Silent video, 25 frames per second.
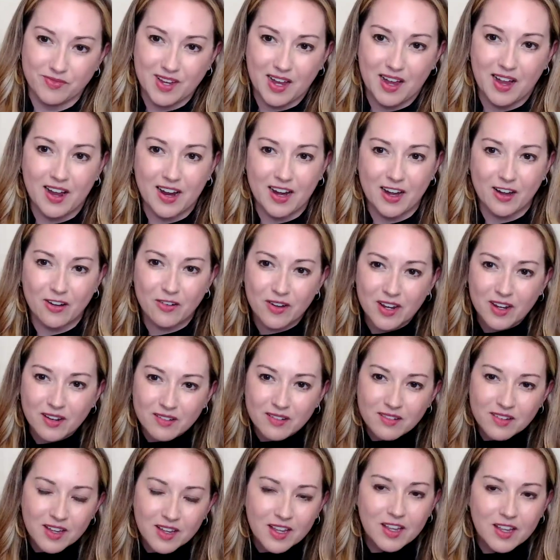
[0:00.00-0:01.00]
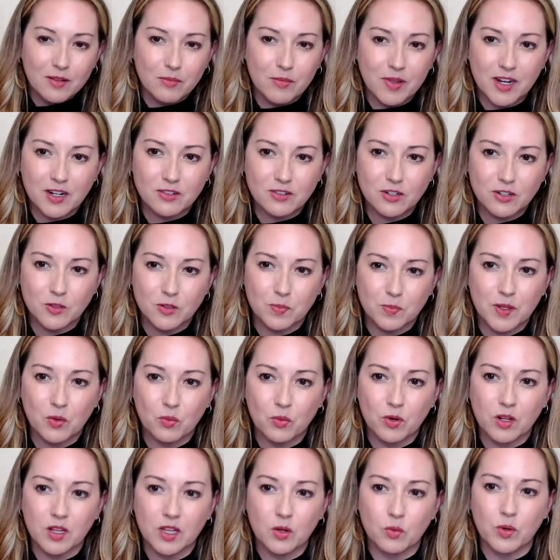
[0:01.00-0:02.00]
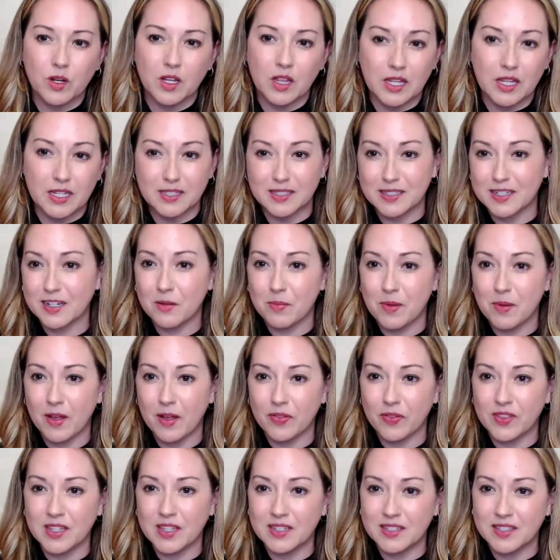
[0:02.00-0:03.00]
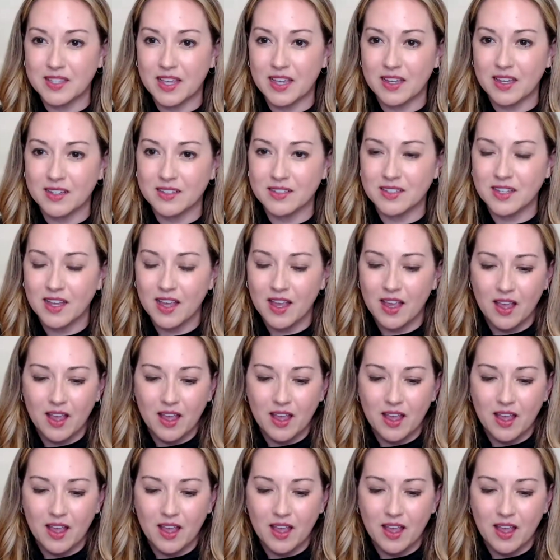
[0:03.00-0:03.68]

hiring managers being really realistic about these things.